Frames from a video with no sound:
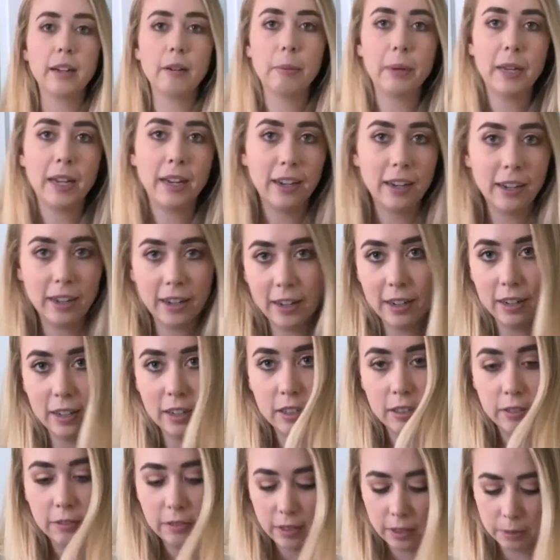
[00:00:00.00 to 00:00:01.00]
pair
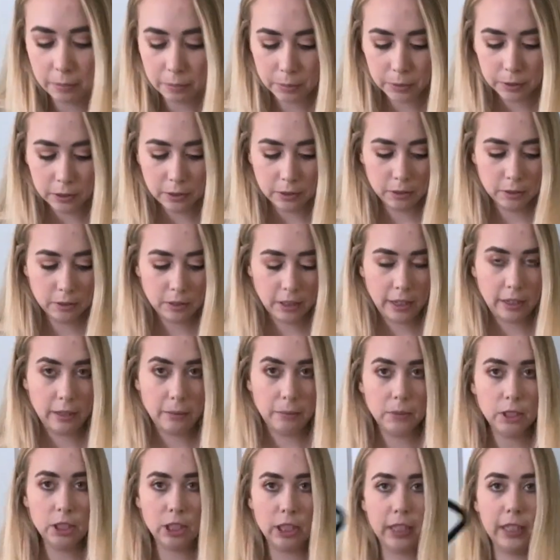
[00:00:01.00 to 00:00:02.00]
of blue
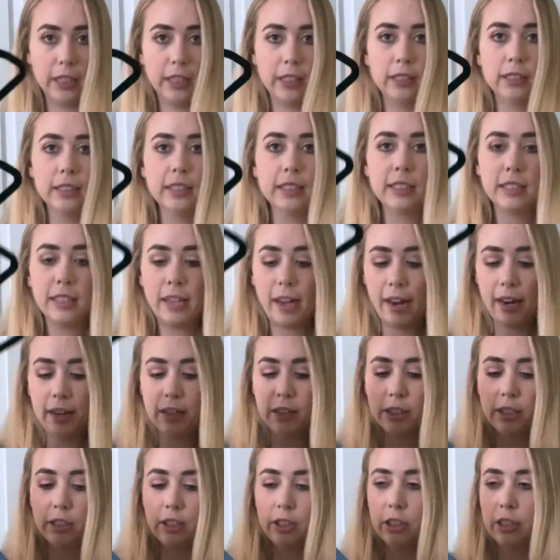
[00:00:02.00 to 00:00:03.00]
denim jeans. I
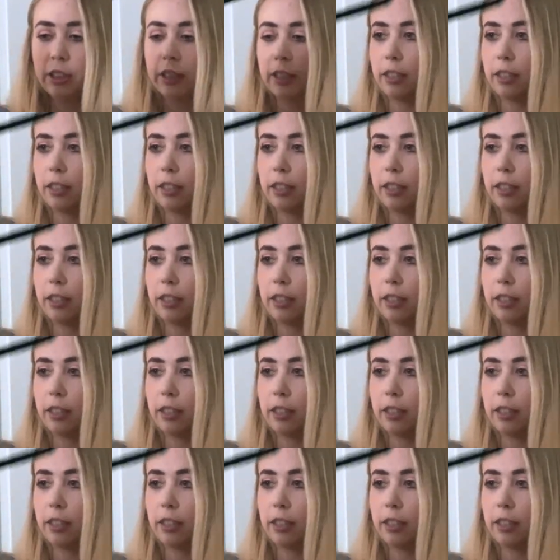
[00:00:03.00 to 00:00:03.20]
actually just